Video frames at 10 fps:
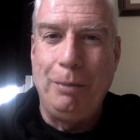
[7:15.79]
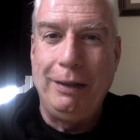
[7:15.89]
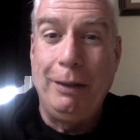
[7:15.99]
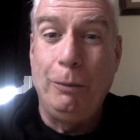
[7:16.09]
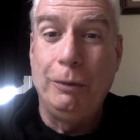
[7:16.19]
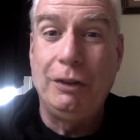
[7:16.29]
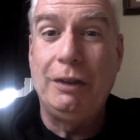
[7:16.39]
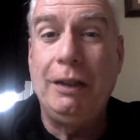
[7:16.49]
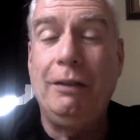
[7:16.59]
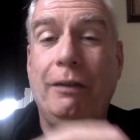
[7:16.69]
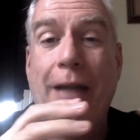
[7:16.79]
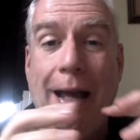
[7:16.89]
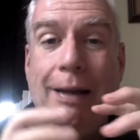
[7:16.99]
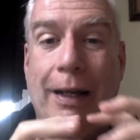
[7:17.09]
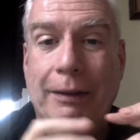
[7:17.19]
But there was still
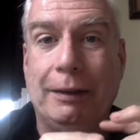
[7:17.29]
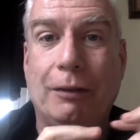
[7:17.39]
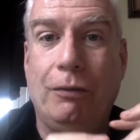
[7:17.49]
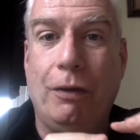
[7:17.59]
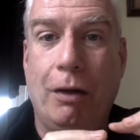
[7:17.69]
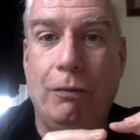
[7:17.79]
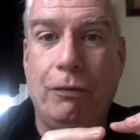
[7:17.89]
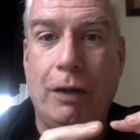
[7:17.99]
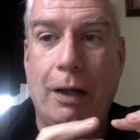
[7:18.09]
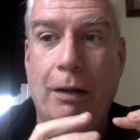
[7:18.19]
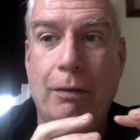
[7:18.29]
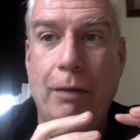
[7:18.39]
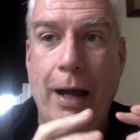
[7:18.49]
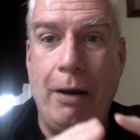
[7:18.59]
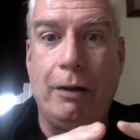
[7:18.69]
that nexus of of uh,
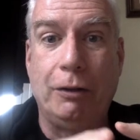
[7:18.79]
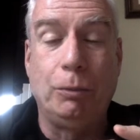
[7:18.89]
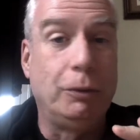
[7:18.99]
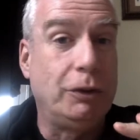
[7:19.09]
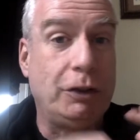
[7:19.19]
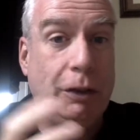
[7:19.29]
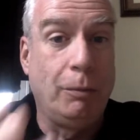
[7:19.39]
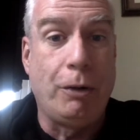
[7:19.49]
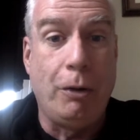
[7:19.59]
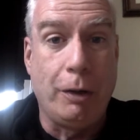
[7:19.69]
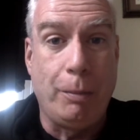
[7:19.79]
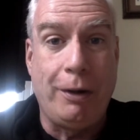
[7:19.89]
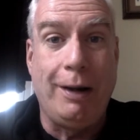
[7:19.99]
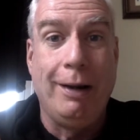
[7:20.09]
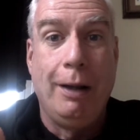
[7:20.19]
errands was still broken
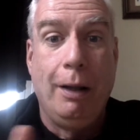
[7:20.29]
apart.